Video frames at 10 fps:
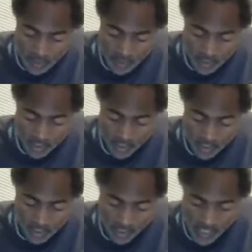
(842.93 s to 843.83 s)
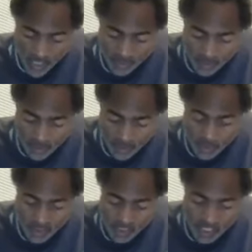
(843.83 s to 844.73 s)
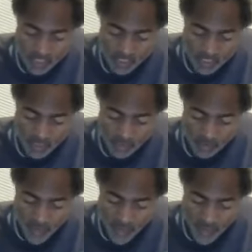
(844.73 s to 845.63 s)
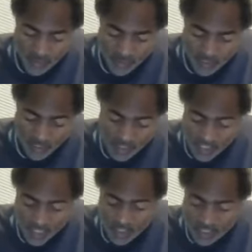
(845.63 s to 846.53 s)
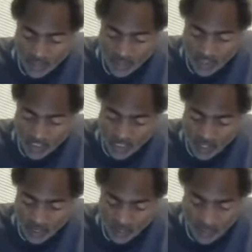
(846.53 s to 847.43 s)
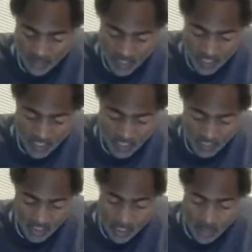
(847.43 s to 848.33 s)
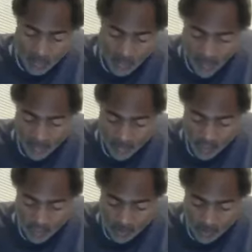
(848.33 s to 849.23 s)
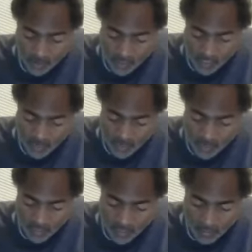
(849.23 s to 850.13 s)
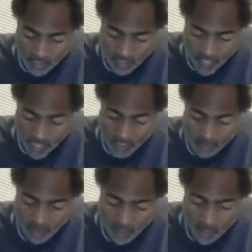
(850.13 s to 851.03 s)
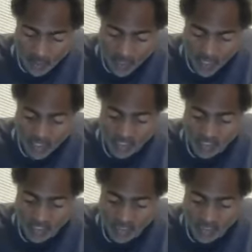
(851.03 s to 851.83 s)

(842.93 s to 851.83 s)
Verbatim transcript: Genesis chapter 26, 35. The descendants of Esau from these marriages be, became known as